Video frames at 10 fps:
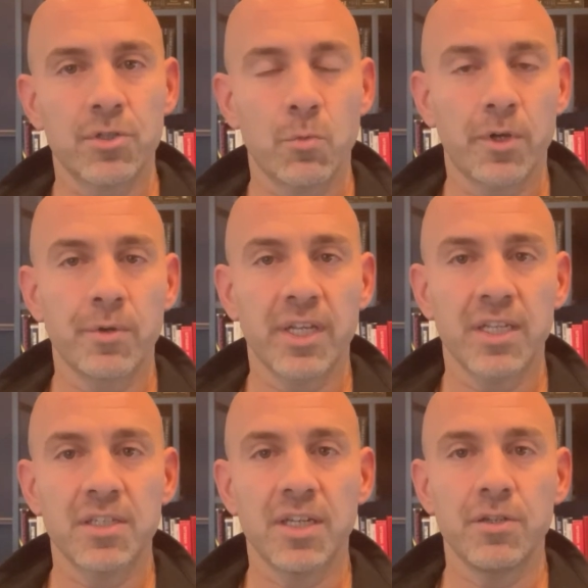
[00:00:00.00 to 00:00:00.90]
So we're going to
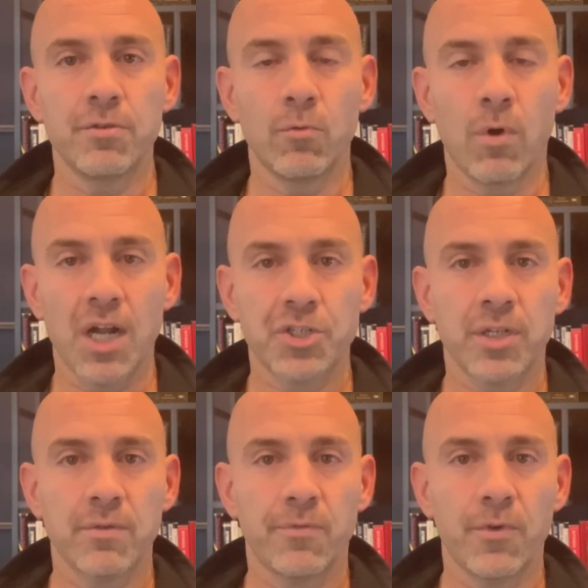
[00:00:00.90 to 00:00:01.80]
continue to watch
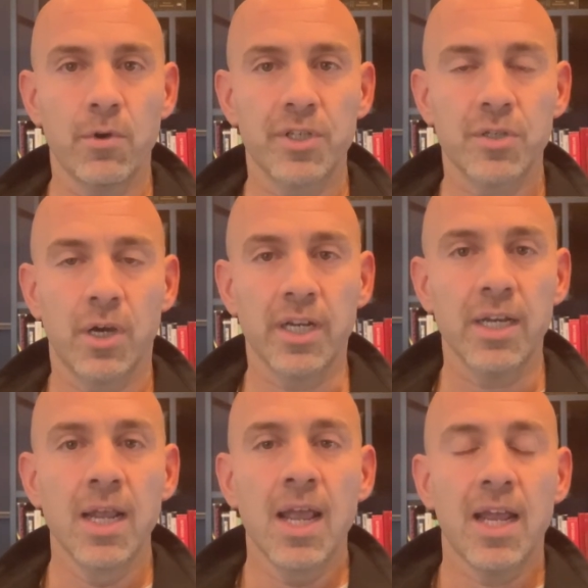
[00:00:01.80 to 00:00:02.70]
it and focus on it
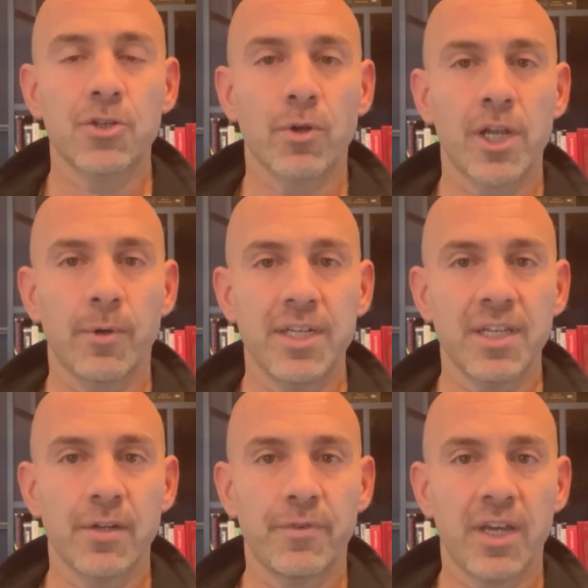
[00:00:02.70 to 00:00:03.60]
and try to
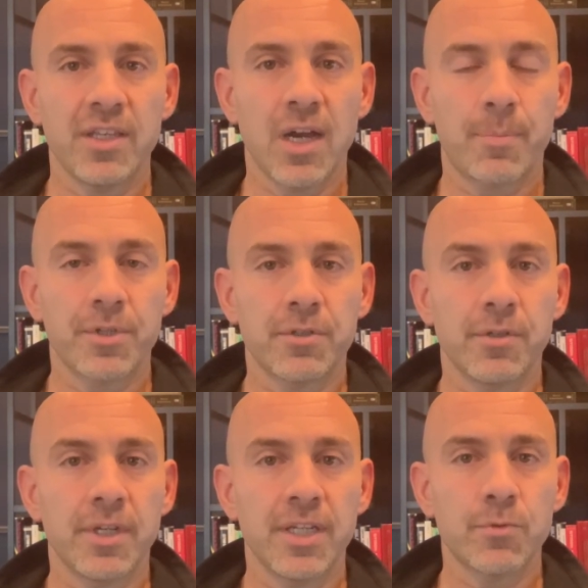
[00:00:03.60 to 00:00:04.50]
identify the
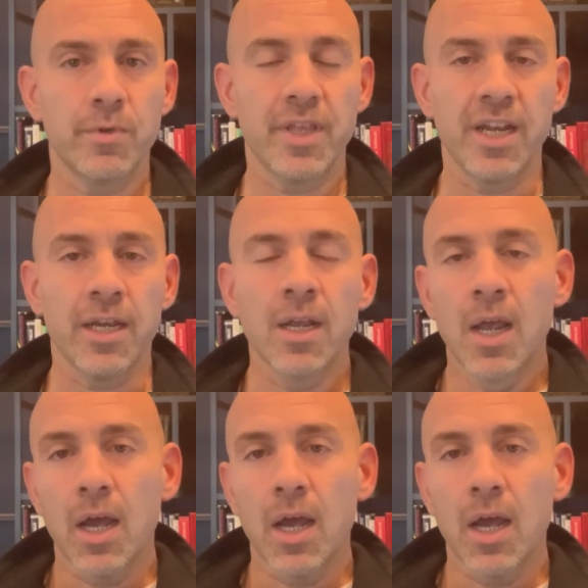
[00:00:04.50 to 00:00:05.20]
opportunities within it.